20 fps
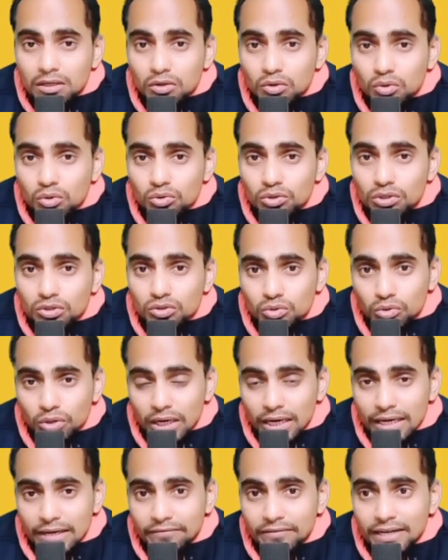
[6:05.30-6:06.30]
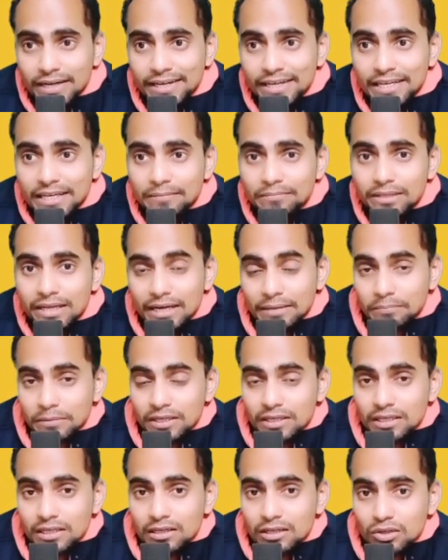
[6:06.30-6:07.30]
code. So I will keep that
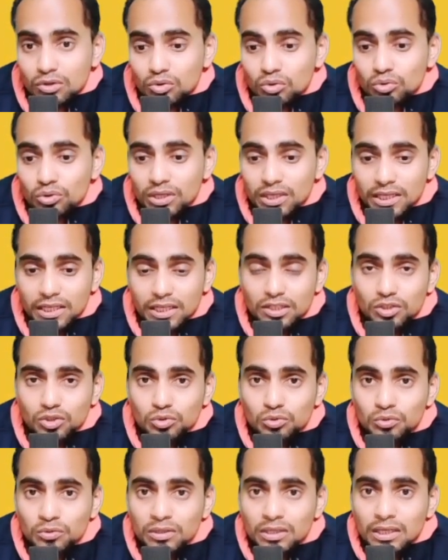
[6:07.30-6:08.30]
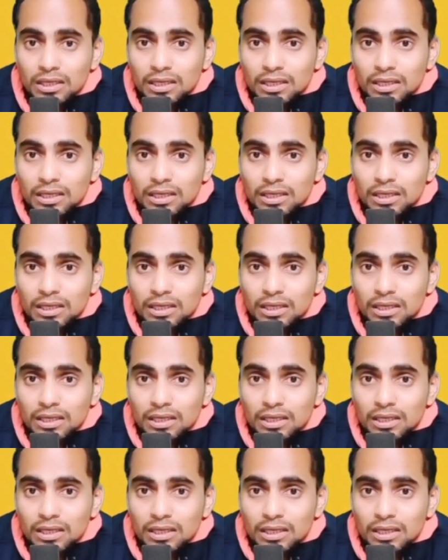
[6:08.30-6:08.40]
particular code into